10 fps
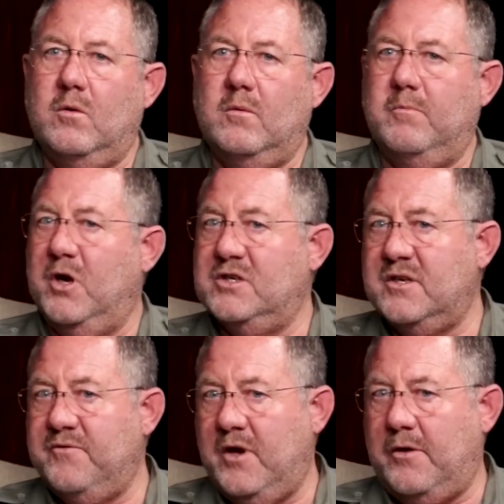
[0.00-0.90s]
most
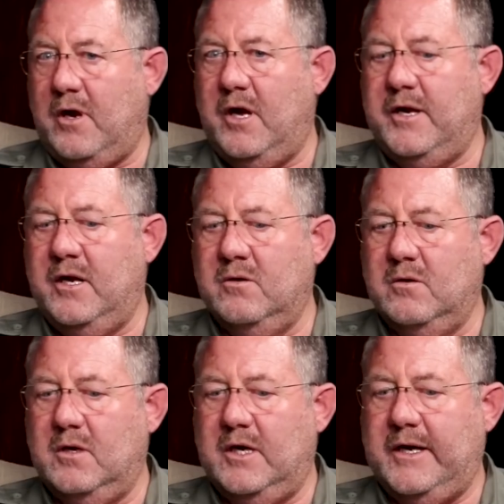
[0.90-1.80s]
of our
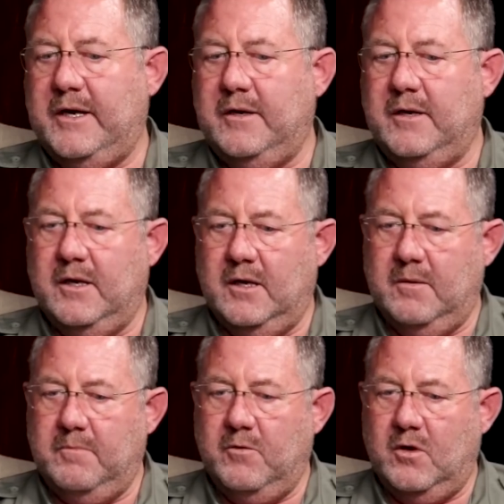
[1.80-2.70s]
rhino and
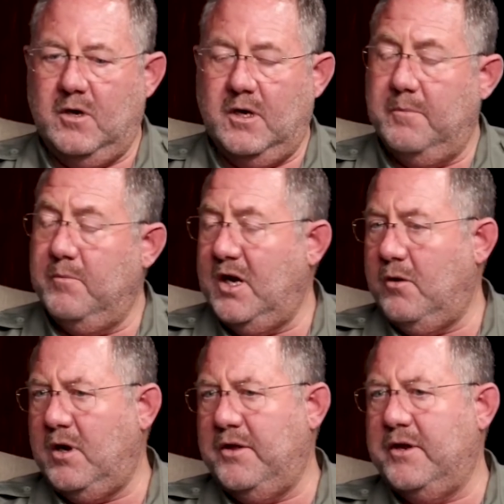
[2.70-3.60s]
our
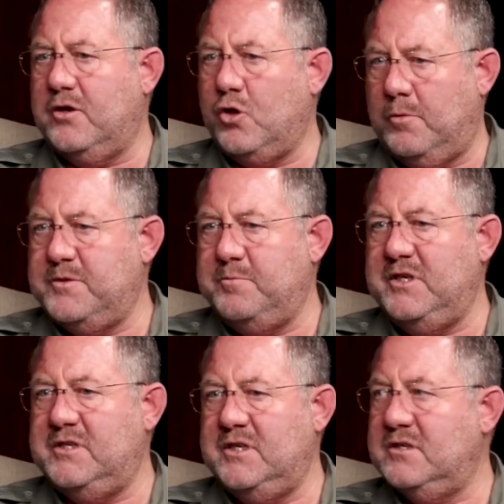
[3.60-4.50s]
other top
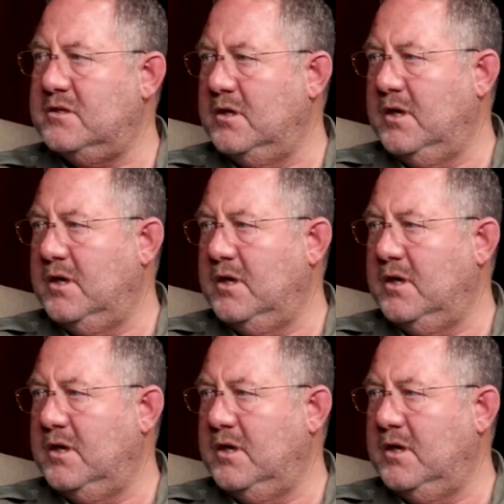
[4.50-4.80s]
species